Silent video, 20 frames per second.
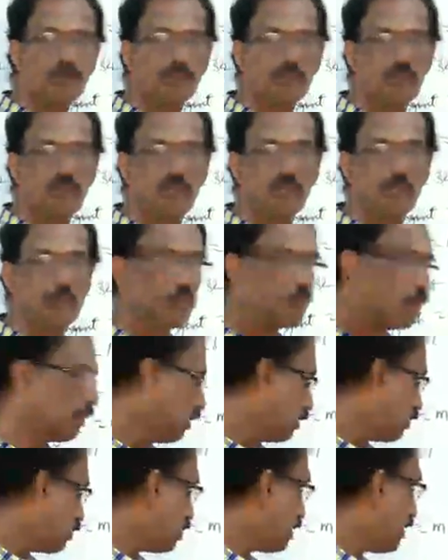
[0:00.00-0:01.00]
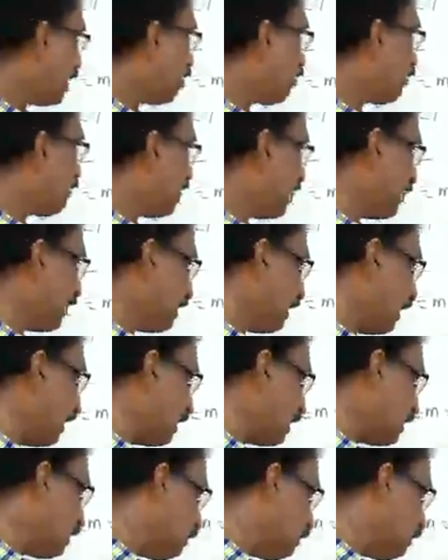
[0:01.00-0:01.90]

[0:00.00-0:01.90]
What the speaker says: So, now we got the values